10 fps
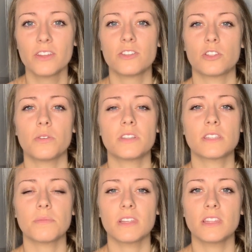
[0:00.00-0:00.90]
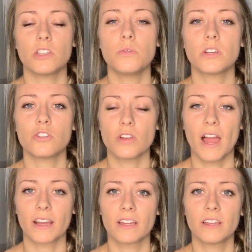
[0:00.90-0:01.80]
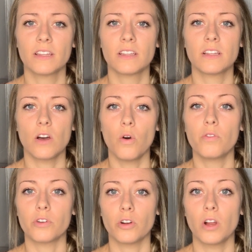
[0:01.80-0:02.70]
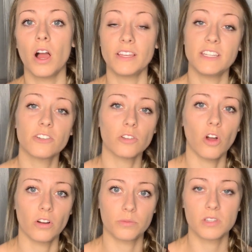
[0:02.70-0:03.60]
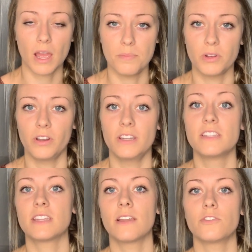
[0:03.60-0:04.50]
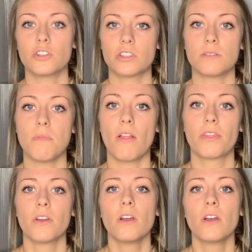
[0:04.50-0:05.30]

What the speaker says: So it's something that you can track over a year-long time period instead of just a month.